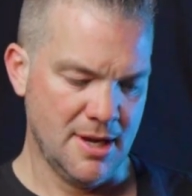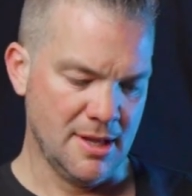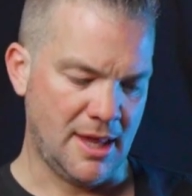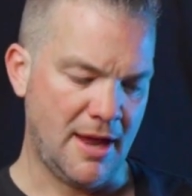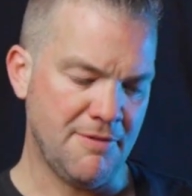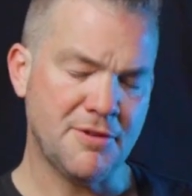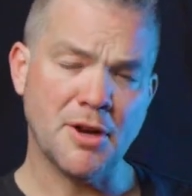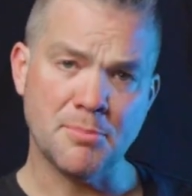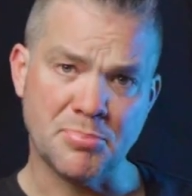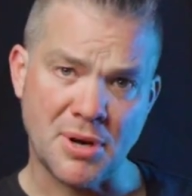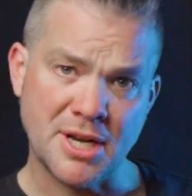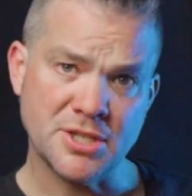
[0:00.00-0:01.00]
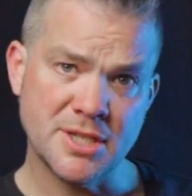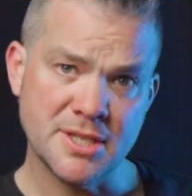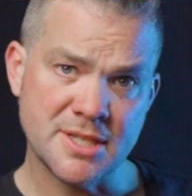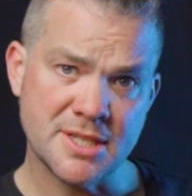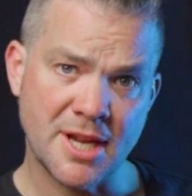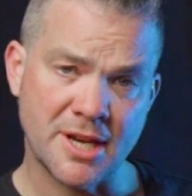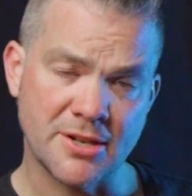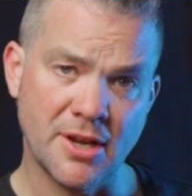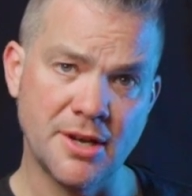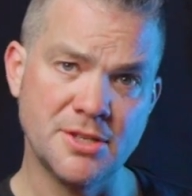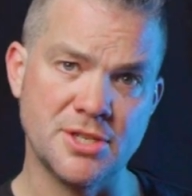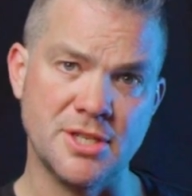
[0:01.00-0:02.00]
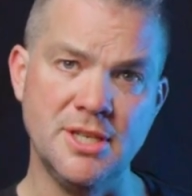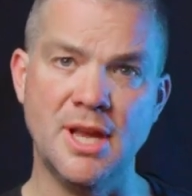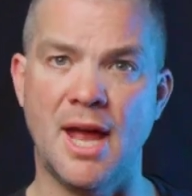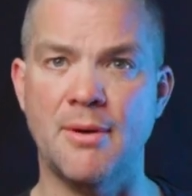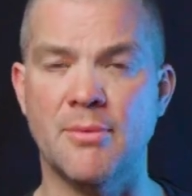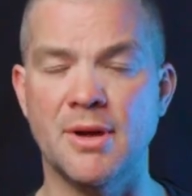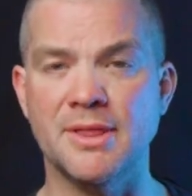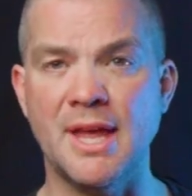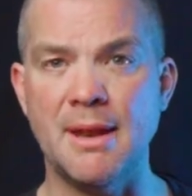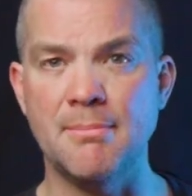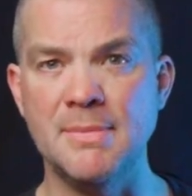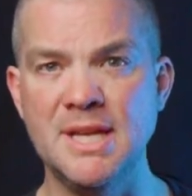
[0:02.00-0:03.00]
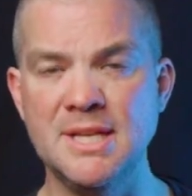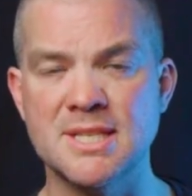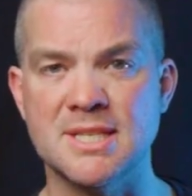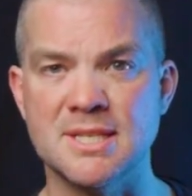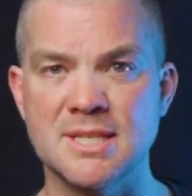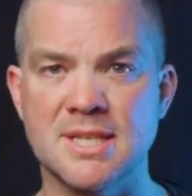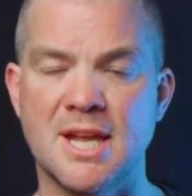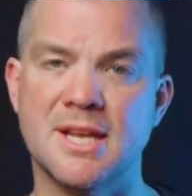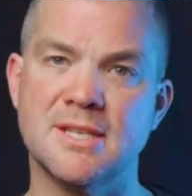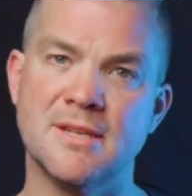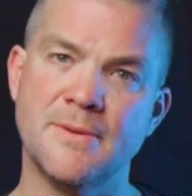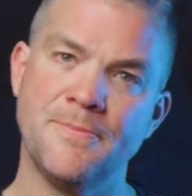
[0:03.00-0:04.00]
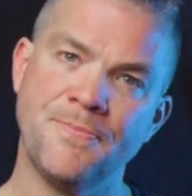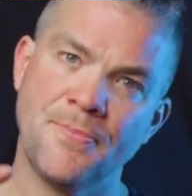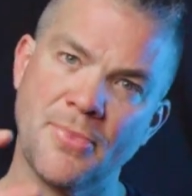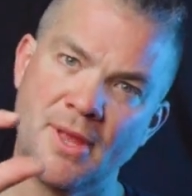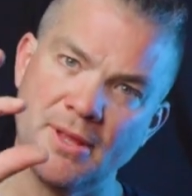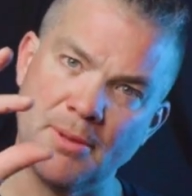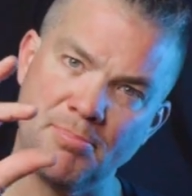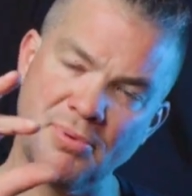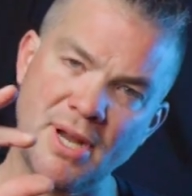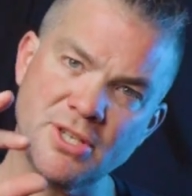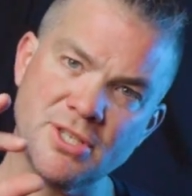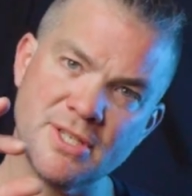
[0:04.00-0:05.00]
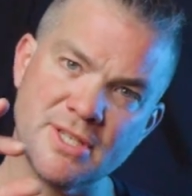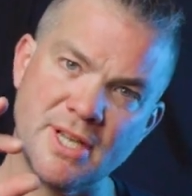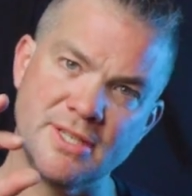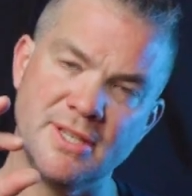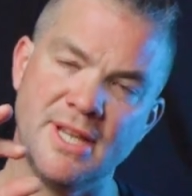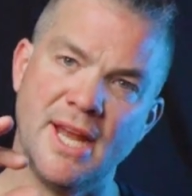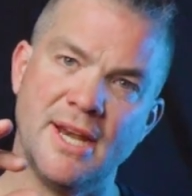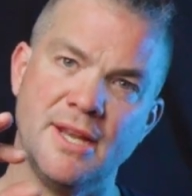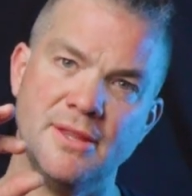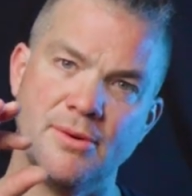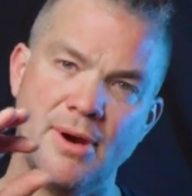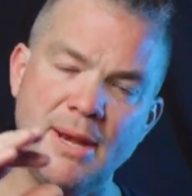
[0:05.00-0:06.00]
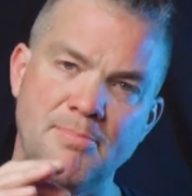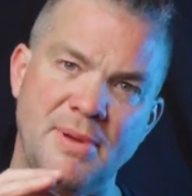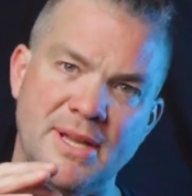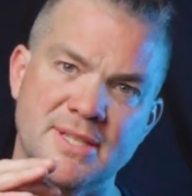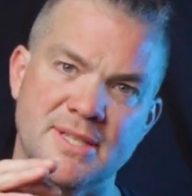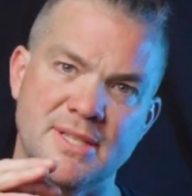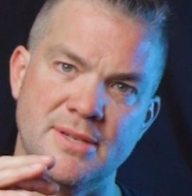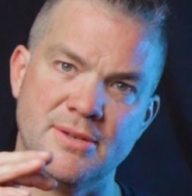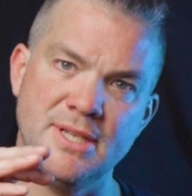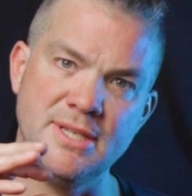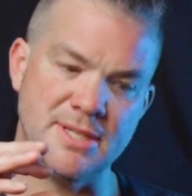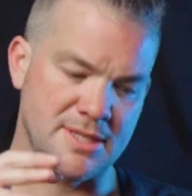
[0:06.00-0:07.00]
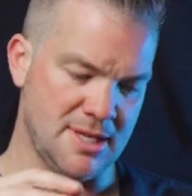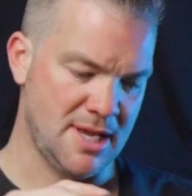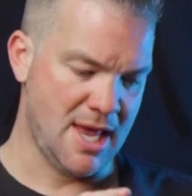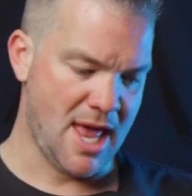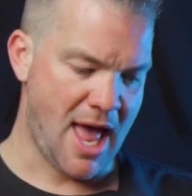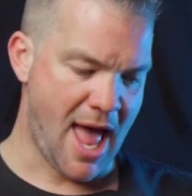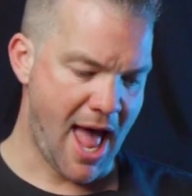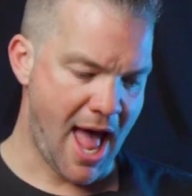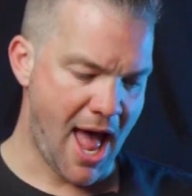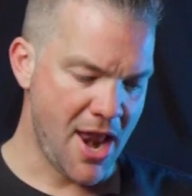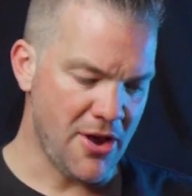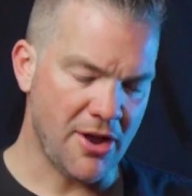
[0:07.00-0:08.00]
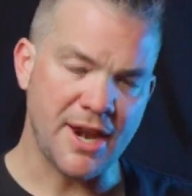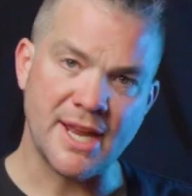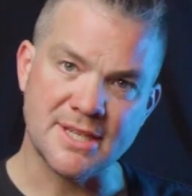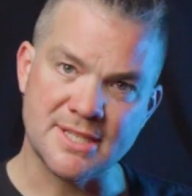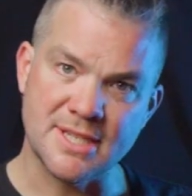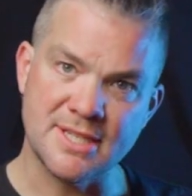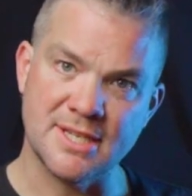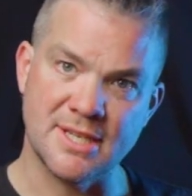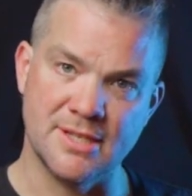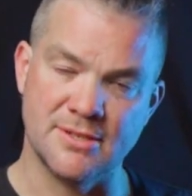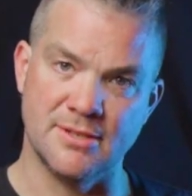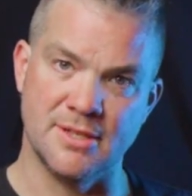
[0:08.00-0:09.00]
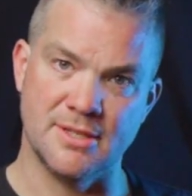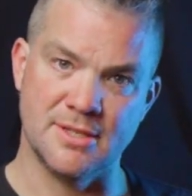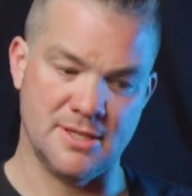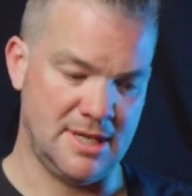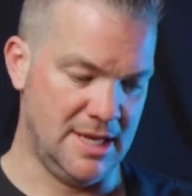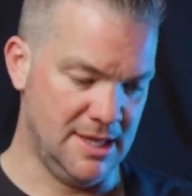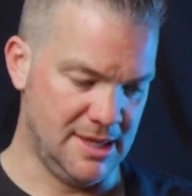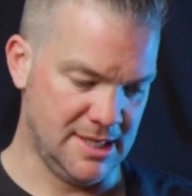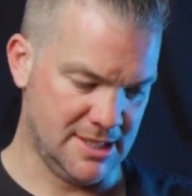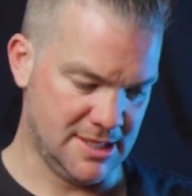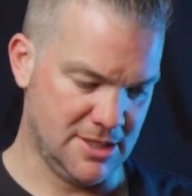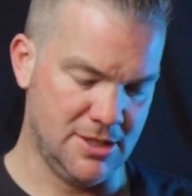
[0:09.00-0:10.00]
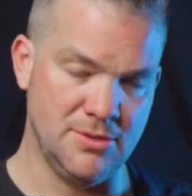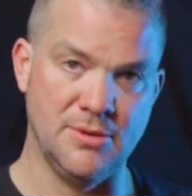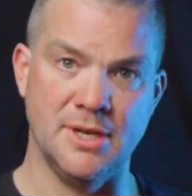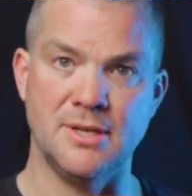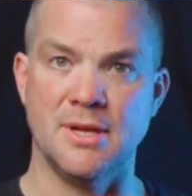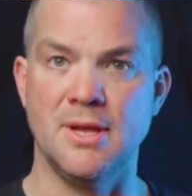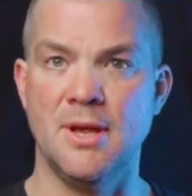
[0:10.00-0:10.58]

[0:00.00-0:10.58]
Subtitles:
They have got brushless technology, and what that means is that the brushes that you get in the Redback series are not existing in this unit.